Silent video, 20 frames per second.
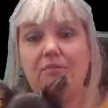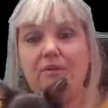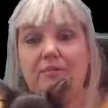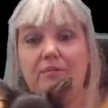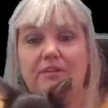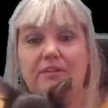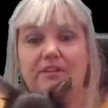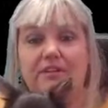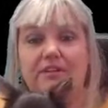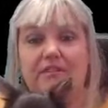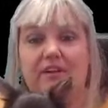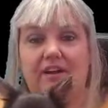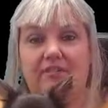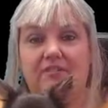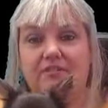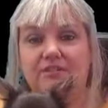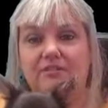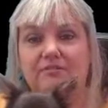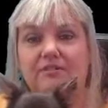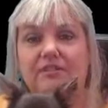my body
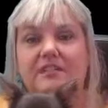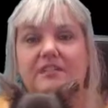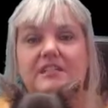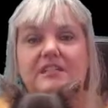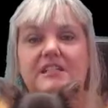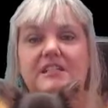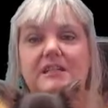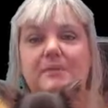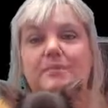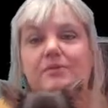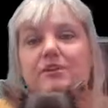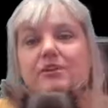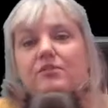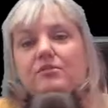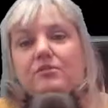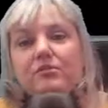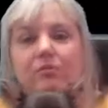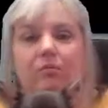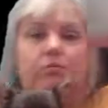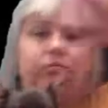around. You know, when you're sleeping, you
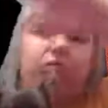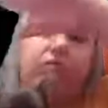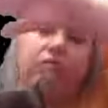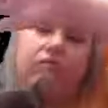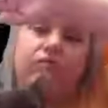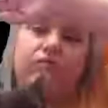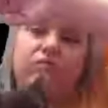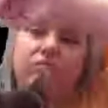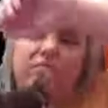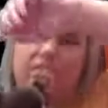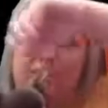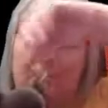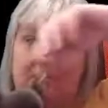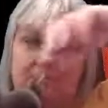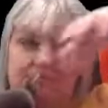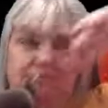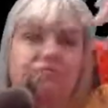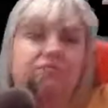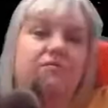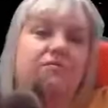sort of woof,
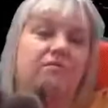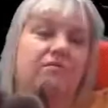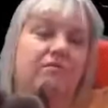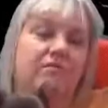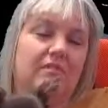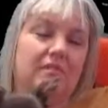woof,